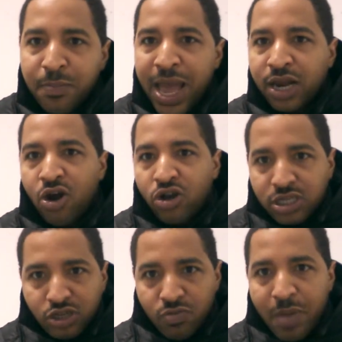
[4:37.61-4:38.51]
to back
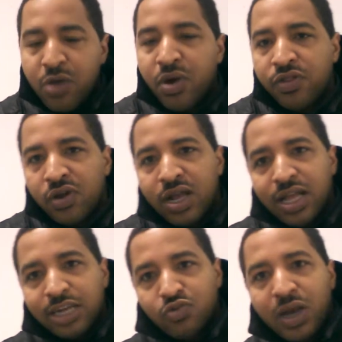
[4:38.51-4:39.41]
losses to Mayweather
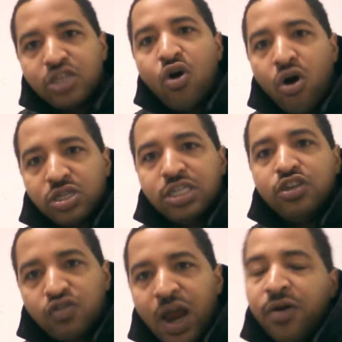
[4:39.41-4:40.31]
as well as
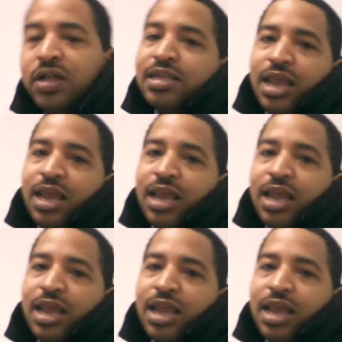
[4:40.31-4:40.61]
Austin Trout.